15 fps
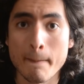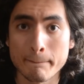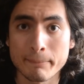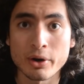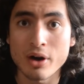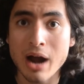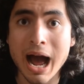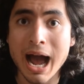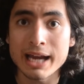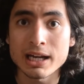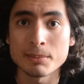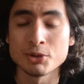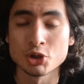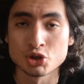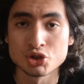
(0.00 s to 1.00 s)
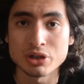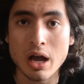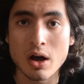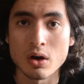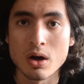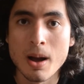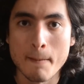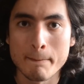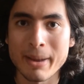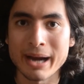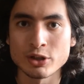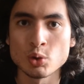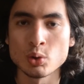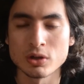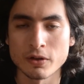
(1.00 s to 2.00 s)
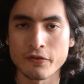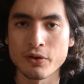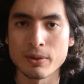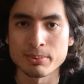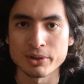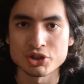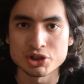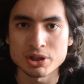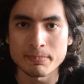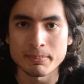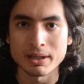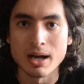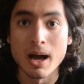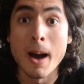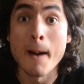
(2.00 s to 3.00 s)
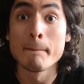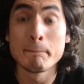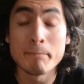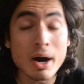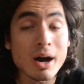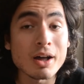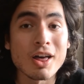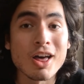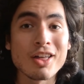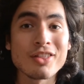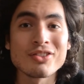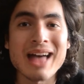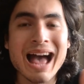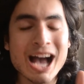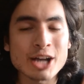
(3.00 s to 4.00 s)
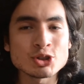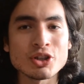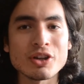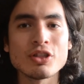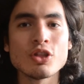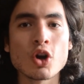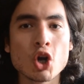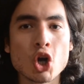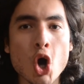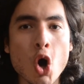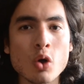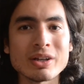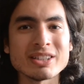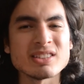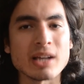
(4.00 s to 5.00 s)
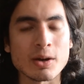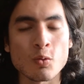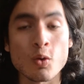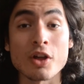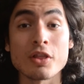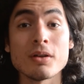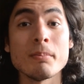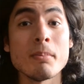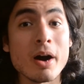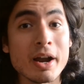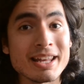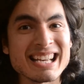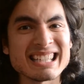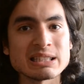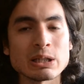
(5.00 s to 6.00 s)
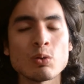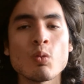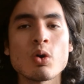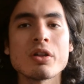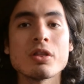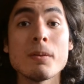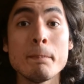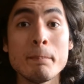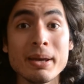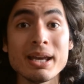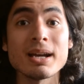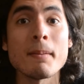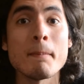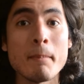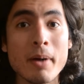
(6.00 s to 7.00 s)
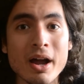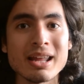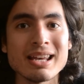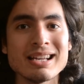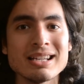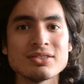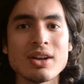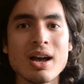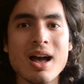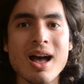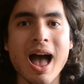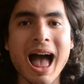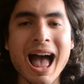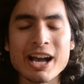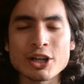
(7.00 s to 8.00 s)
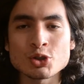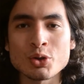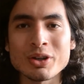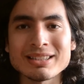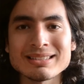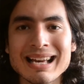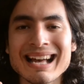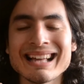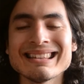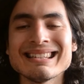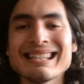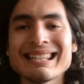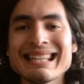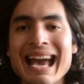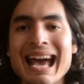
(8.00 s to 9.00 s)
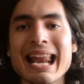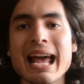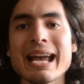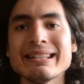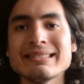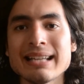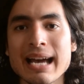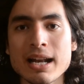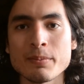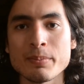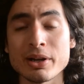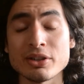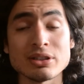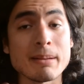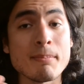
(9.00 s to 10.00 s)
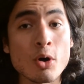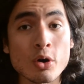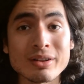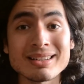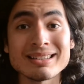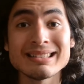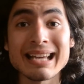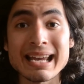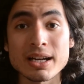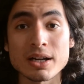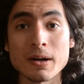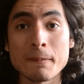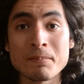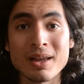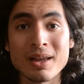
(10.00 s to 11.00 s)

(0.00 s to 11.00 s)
per item you sell by doing the free plus shipping. But actually, the goal is, and where the money is, and where the big money is, actually is to get a database. And more than the data,